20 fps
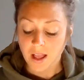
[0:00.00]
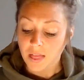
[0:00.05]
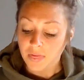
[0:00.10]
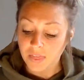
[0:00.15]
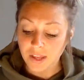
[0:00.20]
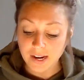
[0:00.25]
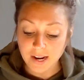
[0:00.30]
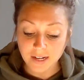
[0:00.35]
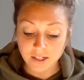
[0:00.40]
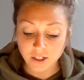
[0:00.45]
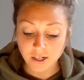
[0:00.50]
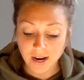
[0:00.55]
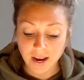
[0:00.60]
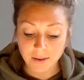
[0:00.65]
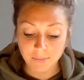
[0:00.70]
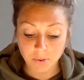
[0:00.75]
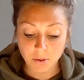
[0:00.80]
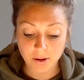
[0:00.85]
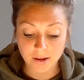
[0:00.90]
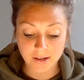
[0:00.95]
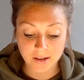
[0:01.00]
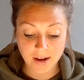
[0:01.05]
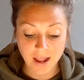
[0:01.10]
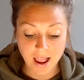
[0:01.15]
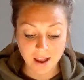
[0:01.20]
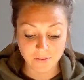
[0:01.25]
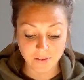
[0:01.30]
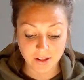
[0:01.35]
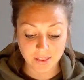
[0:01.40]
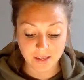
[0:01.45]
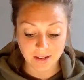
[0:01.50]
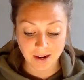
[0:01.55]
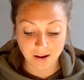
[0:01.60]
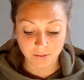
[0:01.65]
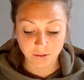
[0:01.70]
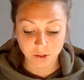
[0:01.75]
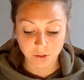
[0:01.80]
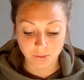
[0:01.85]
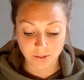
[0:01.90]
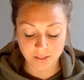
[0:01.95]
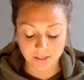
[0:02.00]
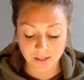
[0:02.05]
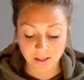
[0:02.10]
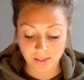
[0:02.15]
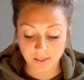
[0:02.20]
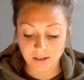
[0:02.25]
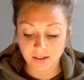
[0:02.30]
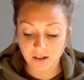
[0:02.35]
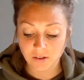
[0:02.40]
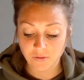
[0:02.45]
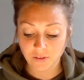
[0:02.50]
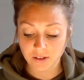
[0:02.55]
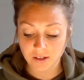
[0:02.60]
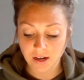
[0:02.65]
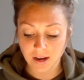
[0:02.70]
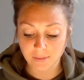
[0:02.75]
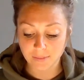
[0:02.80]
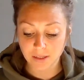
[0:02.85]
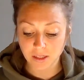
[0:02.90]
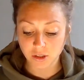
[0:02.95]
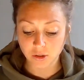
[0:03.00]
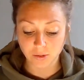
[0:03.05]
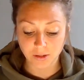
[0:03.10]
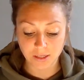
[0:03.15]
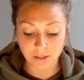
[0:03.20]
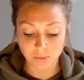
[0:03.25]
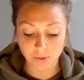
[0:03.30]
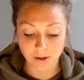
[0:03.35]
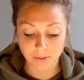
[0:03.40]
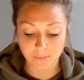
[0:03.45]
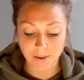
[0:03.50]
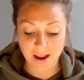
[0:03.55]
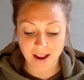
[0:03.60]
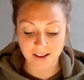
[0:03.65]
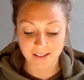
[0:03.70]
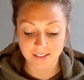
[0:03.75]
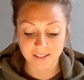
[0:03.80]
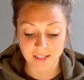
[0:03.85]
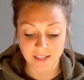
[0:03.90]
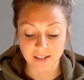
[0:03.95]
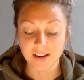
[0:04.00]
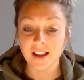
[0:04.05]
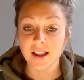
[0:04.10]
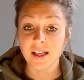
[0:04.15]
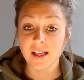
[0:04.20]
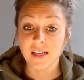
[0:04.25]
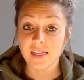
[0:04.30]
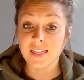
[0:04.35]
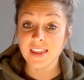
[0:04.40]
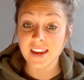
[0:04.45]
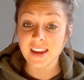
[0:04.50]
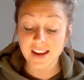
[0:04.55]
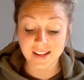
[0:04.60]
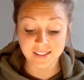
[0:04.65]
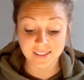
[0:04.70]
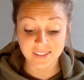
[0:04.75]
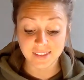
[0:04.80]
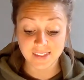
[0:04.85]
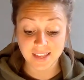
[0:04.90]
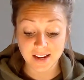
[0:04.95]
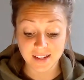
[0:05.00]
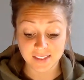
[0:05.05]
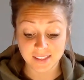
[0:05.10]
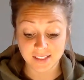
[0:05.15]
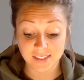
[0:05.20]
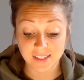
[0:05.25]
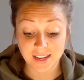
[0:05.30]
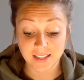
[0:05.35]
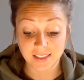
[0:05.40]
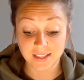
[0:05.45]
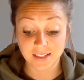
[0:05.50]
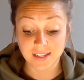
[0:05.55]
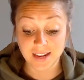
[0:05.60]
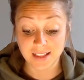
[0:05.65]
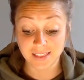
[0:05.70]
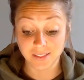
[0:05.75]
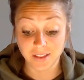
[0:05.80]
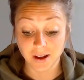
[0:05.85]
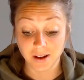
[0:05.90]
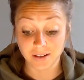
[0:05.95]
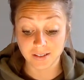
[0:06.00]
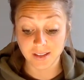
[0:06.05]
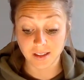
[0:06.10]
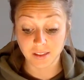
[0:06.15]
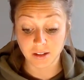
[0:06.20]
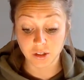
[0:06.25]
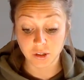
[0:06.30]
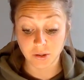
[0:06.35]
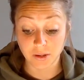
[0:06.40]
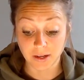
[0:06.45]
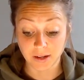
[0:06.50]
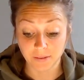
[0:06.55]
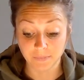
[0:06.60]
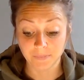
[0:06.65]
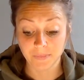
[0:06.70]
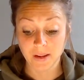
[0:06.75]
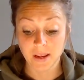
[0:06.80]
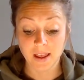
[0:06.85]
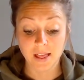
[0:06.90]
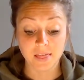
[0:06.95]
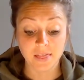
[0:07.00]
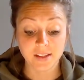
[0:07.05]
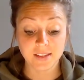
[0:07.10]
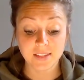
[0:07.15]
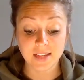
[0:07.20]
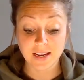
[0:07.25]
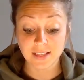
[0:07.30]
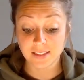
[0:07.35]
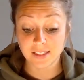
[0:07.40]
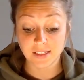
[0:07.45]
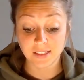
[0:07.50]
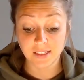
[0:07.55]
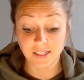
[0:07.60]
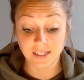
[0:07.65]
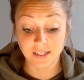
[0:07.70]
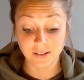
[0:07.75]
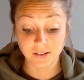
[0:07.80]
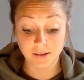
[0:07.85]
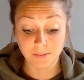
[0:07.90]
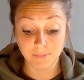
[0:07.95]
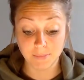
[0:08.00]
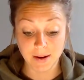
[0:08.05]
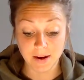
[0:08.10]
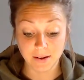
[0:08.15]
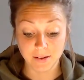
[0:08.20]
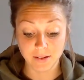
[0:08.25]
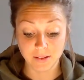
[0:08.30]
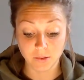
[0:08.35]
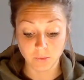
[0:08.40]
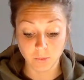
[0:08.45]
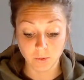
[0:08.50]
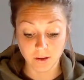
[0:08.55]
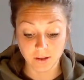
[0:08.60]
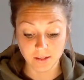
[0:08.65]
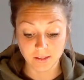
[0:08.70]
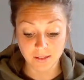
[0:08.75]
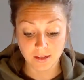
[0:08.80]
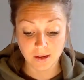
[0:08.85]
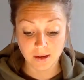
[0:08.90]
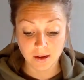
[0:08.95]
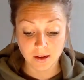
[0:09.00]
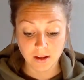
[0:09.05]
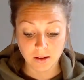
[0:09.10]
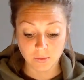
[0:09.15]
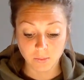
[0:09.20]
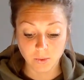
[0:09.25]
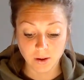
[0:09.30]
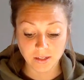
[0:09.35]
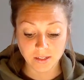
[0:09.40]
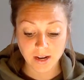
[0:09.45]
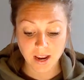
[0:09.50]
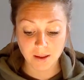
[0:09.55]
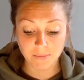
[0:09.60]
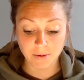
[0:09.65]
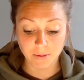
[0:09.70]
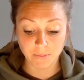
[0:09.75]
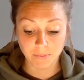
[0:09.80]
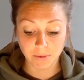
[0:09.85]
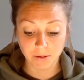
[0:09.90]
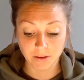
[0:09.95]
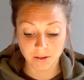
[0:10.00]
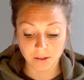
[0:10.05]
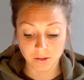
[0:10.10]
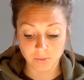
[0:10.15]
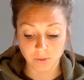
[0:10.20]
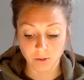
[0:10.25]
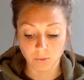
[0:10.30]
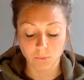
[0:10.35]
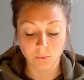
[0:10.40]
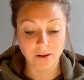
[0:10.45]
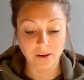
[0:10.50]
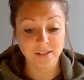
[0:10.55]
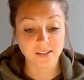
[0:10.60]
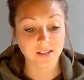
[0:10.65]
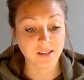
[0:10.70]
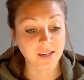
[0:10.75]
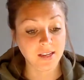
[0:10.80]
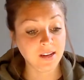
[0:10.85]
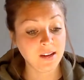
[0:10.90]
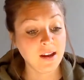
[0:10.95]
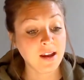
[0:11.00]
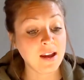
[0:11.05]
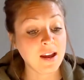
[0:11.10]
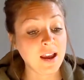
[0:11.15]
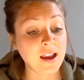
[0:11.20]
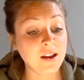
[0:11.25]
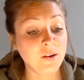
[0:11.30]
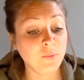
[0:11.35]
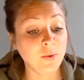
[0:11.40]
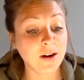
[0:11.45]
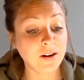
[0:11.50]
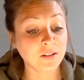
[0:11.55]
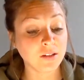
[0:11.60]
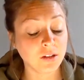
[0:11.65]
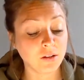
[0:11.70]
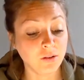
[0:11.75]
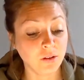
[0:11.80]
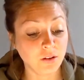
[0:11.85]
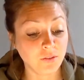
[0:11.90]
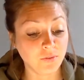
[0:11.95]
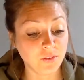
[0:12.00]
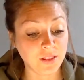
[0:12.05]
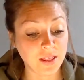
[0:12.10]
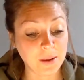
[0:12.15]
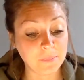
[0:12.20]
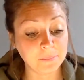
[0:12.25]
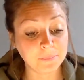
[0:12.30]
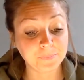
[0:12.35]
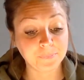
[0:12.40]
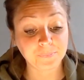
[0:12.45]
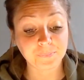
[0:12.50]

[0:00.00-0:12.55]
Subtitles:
The nature guide pointed everything out to us. The different types of trees we were passing, the insects inside the dead logs on the trail, the signs of deer and bear in the woods, what type of birds were whistling, and where to look for them.